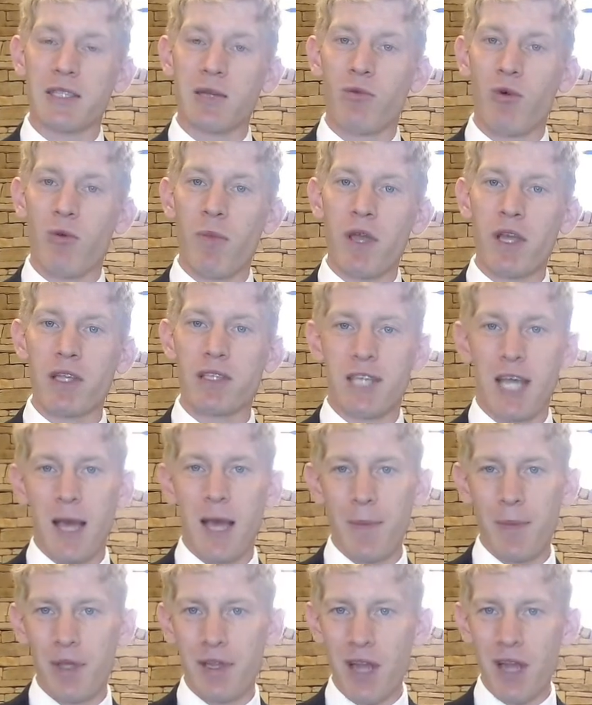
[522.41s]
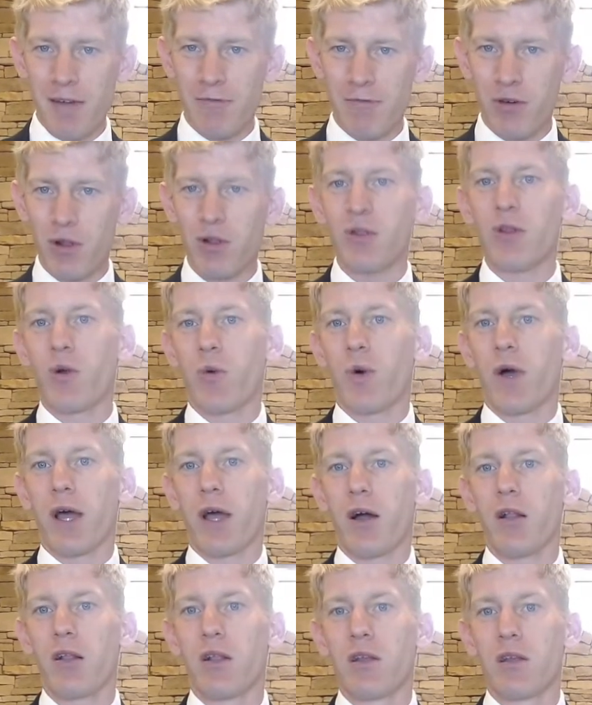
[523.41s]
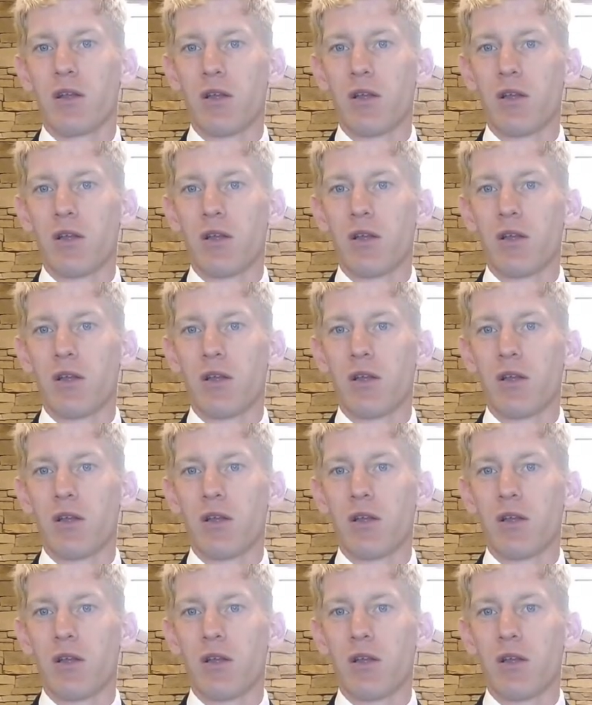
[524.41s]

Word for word: that will make us happy not for a little while,